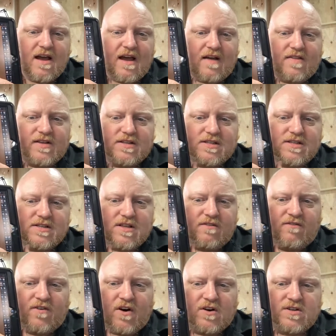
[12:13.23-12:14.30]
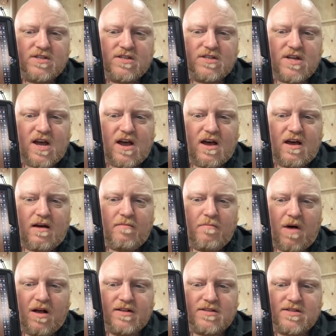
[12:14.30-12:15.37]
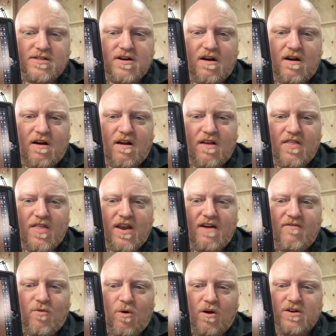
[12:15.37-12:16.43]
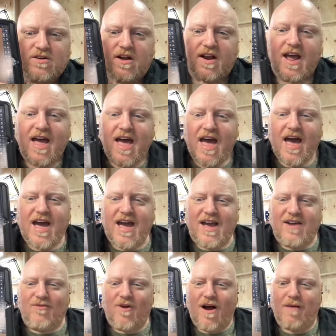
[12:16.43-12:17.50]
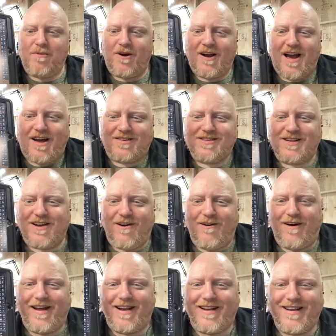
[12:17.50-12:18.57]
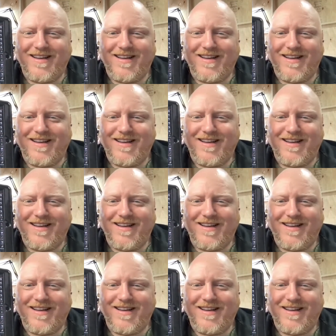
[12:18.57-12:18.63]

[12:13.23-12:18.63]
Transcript: And this is the first monster that I've worked on. Hey, Robert, how's it going?